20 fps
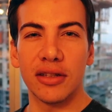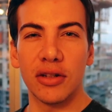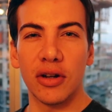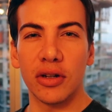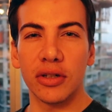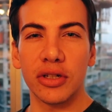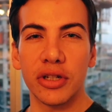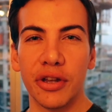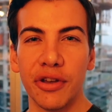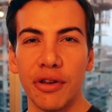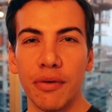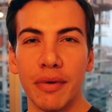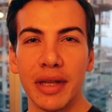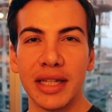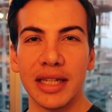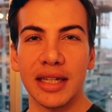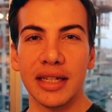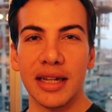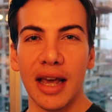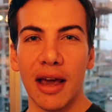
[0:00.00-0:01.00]
Not too
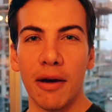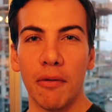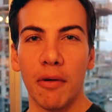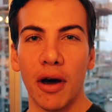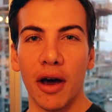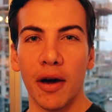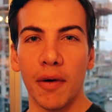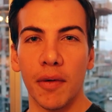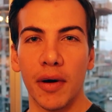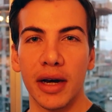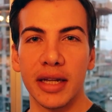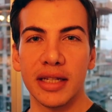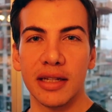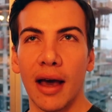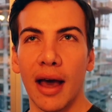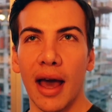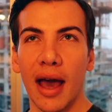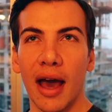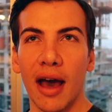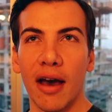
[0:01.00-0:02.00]
busy a day work-wise.
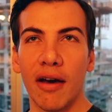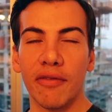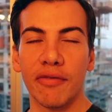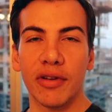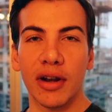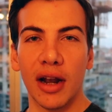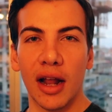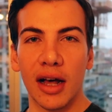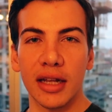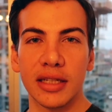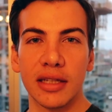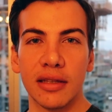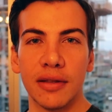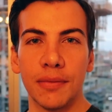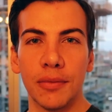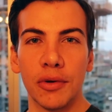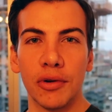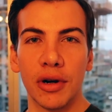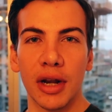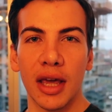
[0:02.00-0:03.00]
I have class in the
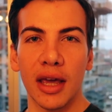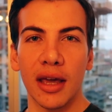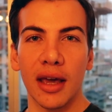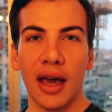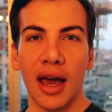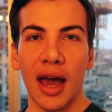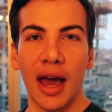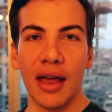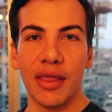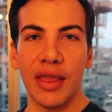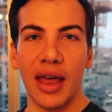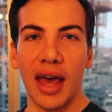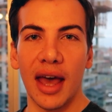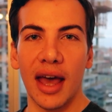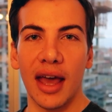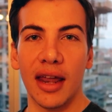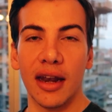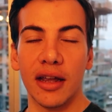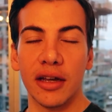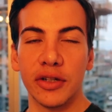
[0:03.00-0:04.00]
morning and
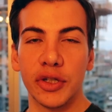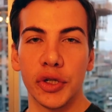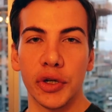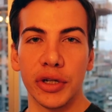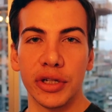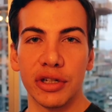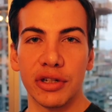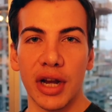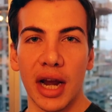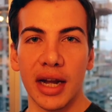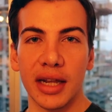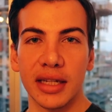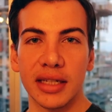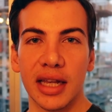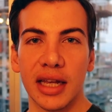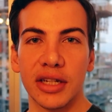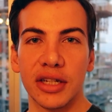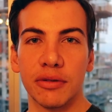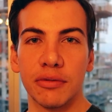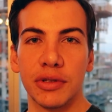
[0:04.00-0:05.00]
then a joint training
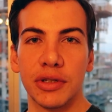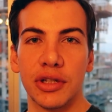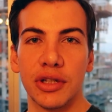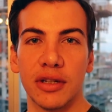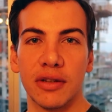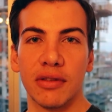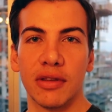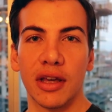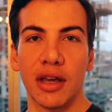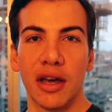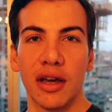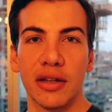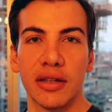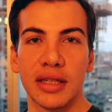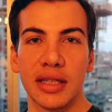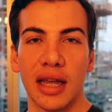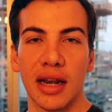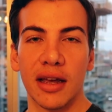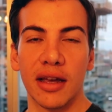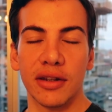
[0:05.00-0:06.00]
session with two of the
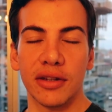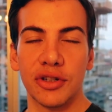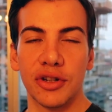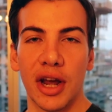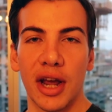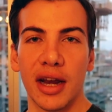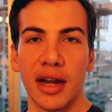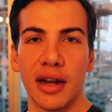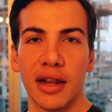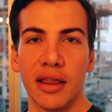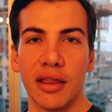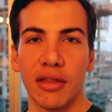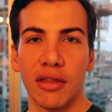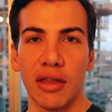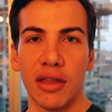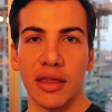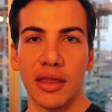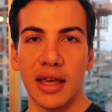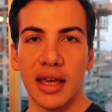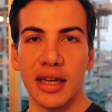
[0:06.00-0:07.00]
girls that I train at the
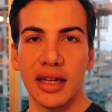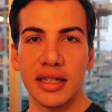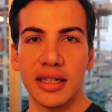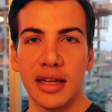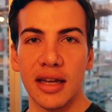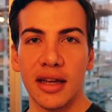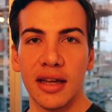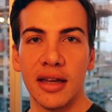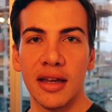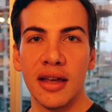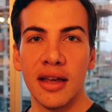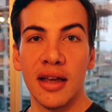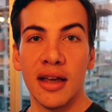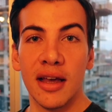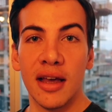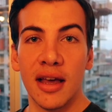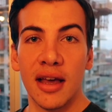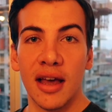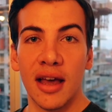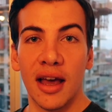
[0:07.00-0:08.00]
theatre.
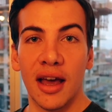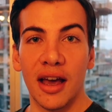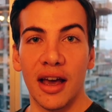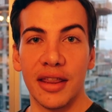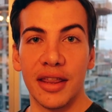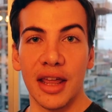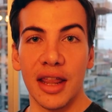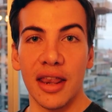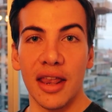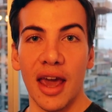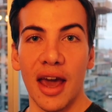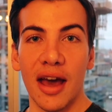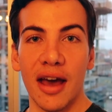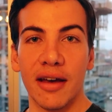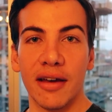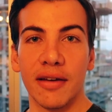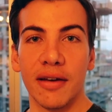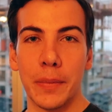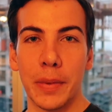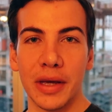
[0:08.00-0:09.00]
And then
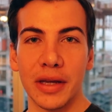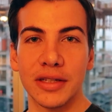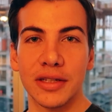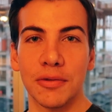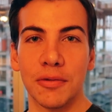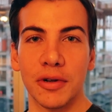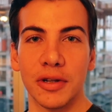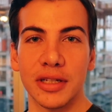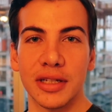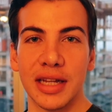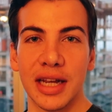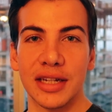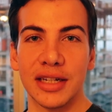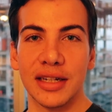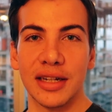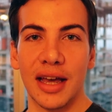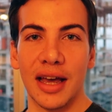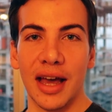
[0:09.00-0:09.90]
yeah, big squat session